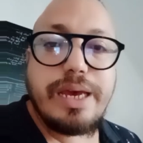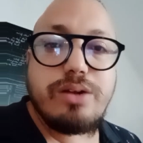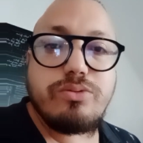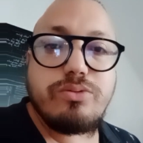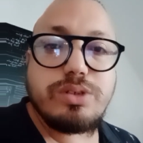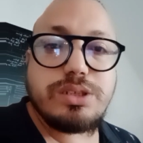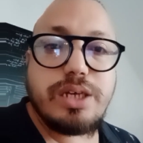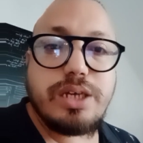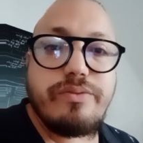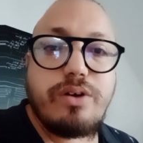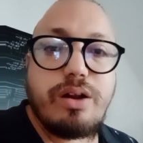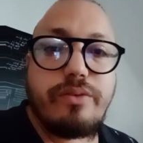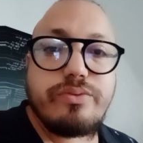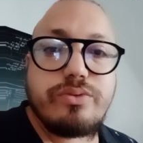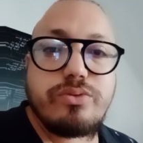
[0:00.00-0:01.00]
which
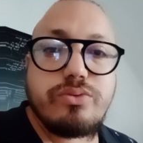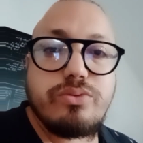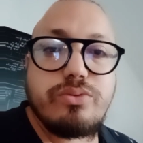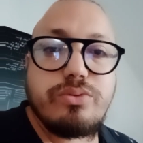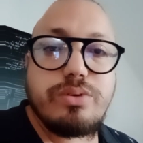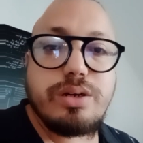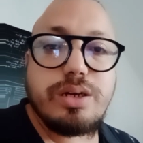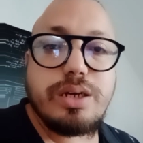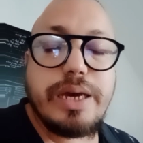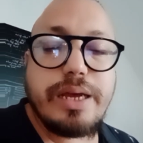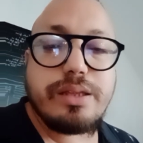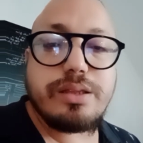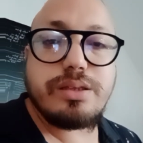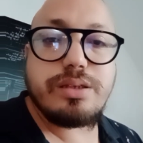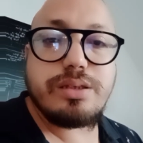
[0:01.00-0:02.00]
evolved to
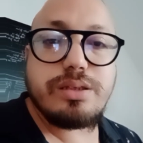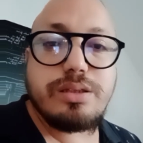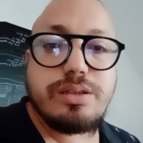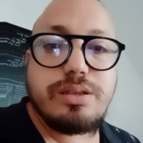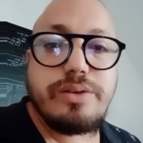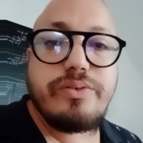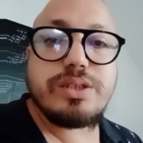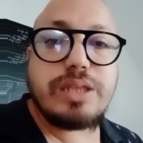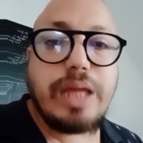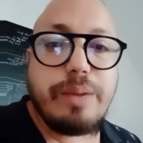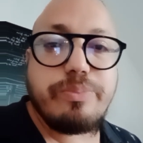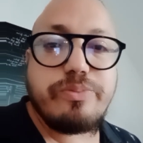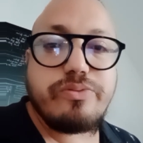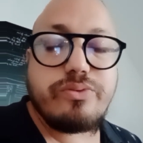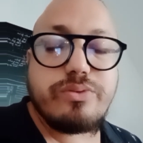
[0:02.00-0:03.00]
get different
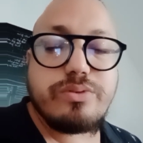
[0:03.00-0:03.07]
types